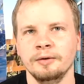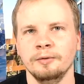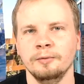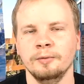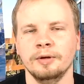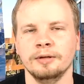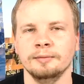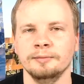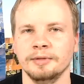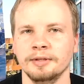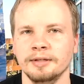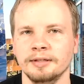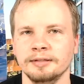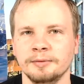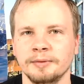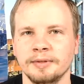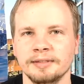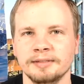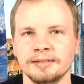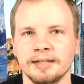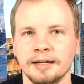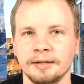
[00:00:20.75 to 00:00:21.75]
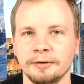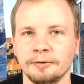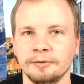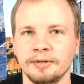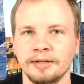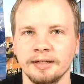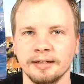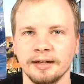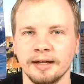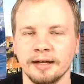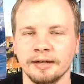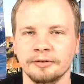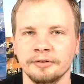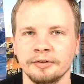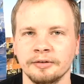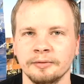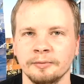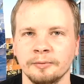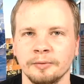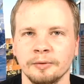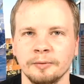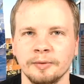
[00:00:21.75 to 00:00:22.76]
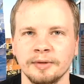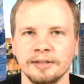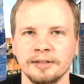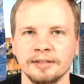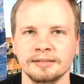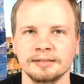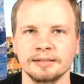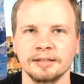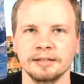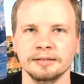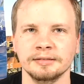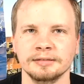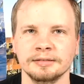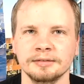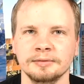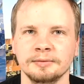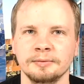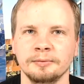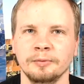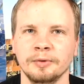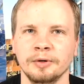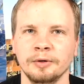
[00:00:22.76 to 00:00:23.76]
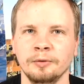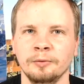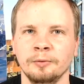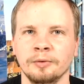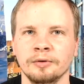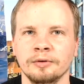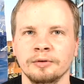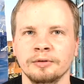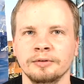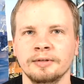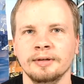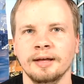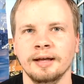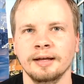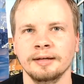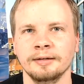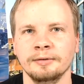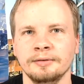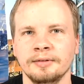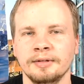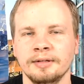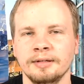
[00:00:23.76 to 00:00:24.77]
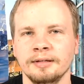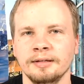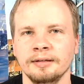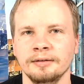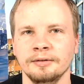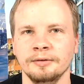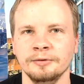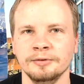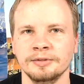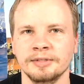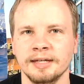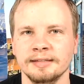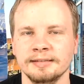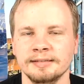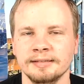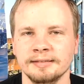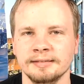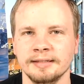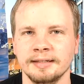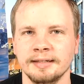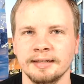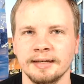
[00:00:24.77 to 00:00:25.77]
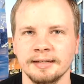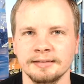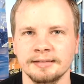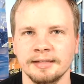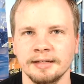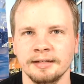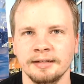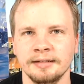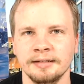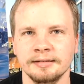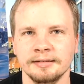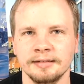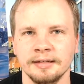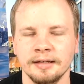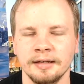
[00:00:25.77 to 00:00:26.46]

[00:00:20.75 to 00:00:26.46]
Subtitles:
Welcome to this week's IoT in Action, where we discuss real-world IoT use cases and case studies.